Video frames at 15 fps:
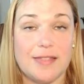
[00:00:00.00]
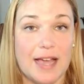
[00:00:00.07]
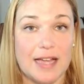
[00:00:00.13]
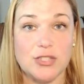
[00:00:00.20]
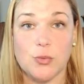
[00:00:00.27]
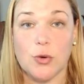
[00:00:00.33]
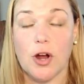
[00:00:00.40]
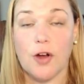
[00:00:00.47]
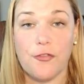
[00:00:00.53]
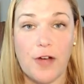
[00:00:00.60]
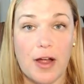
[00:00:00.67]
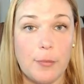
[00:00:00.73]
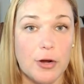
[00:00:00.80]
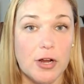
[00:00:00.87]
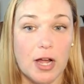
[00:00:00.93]
That's where our
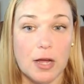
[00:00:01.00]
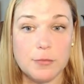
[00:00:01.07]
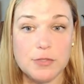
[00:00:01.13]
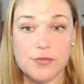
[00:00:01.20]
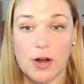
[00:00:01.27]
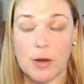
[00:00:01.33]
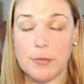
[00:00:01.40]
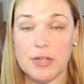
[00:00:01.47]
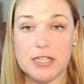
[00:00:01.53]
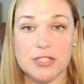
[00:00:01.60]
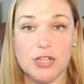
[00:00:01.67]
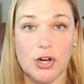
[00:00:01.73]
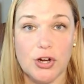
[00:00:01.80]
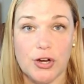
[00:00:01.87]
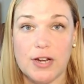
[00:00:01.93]
fiber comes from, is
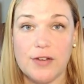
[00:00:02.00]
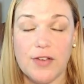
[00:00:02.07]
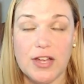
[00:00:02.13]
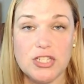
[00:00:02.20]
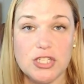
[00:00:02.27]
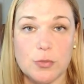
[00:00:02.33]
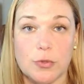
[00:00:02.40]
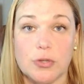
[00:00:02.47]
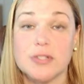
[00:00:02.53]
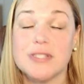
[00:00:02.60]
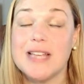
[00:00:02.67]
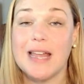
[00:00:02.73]
our green vegetables.